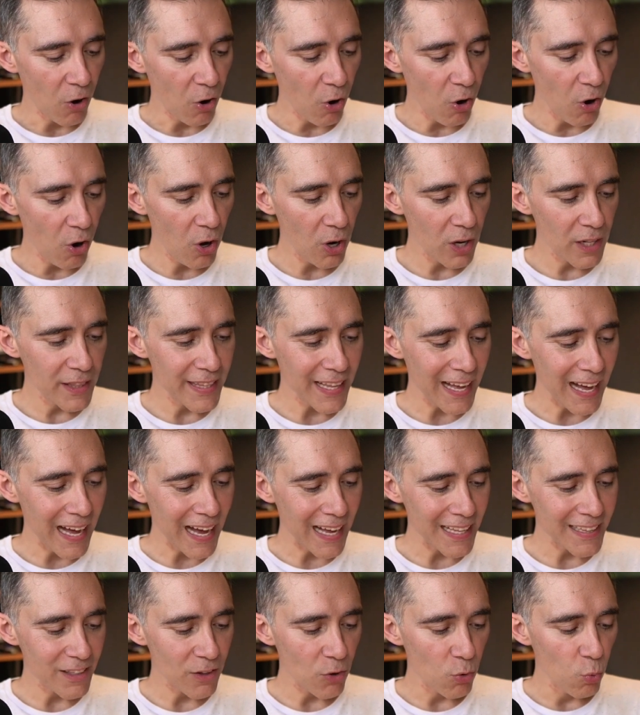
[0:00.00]
all
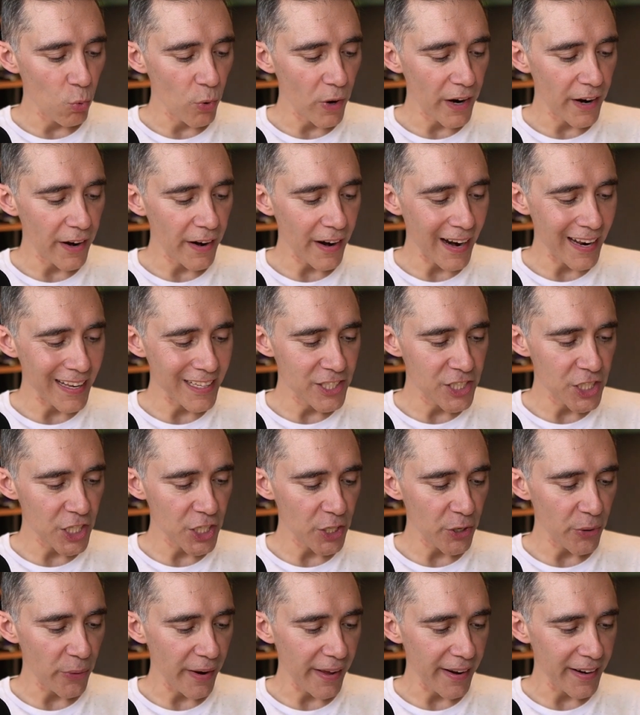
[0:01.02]
that were
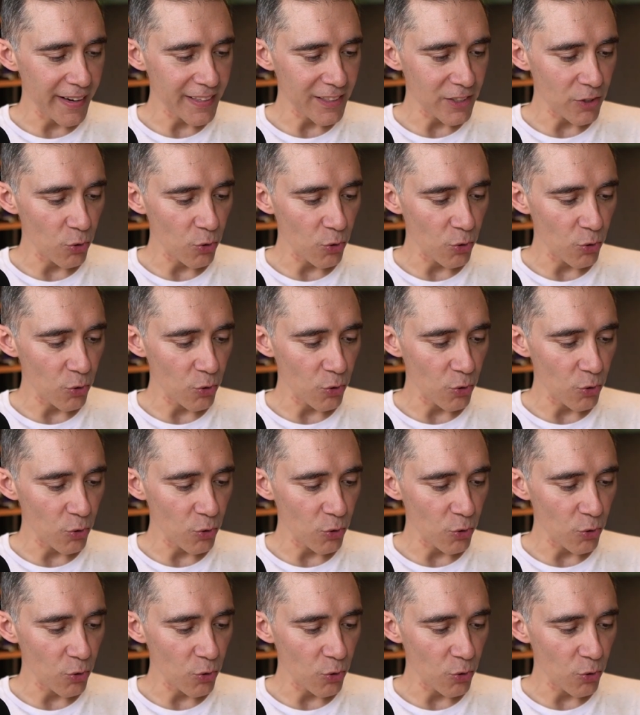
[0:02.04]
generated